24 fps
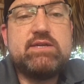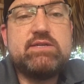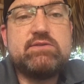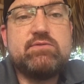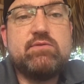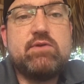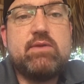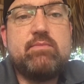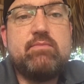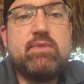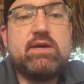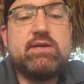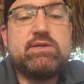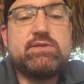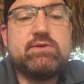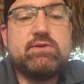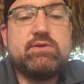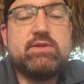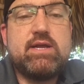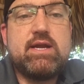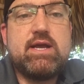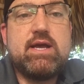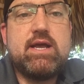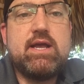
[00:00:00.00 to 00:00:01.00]
I just want to make
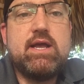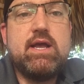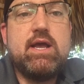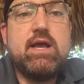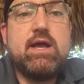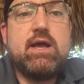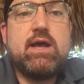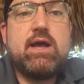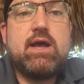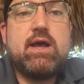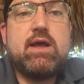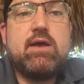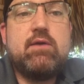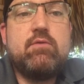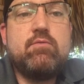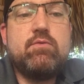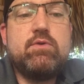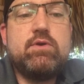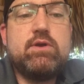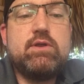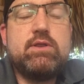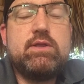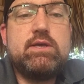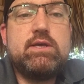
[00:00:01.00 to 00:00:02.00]
sure that I, I
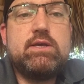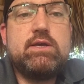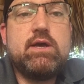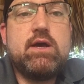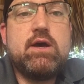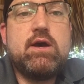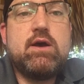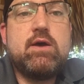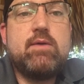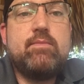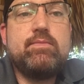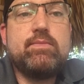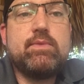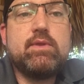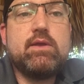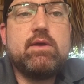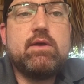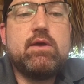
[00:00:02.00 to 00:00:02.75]
really uh,